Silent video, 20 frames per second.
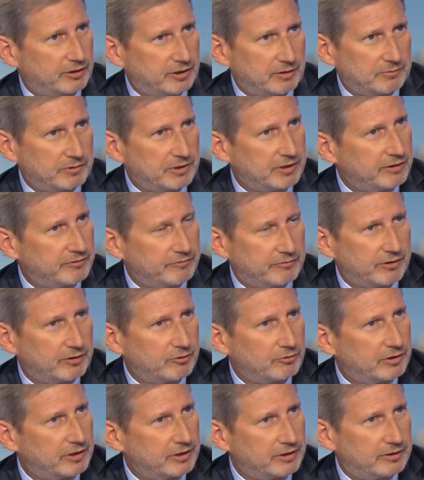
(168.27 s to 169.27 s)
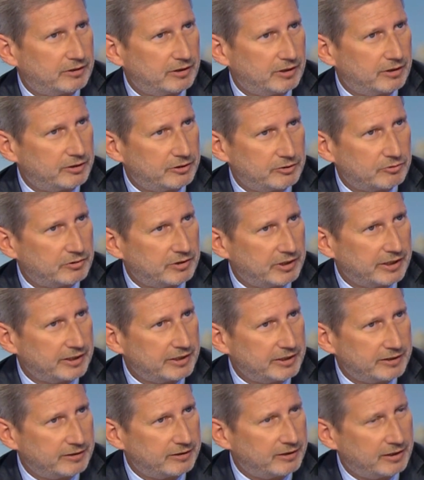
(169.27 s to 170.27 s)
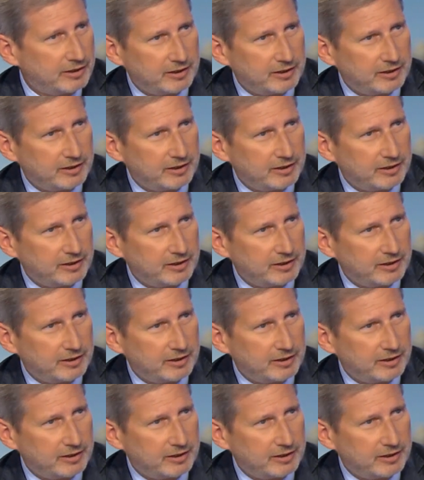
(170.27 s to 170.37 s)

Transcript: I mean, if I look at uh, Ukraine,